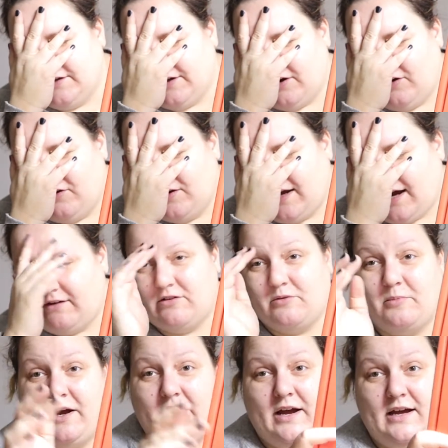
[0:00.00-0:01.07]
you know,
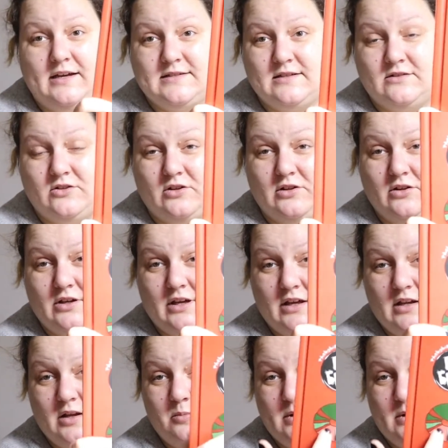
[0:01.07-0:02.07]
cover my eyes and don't look at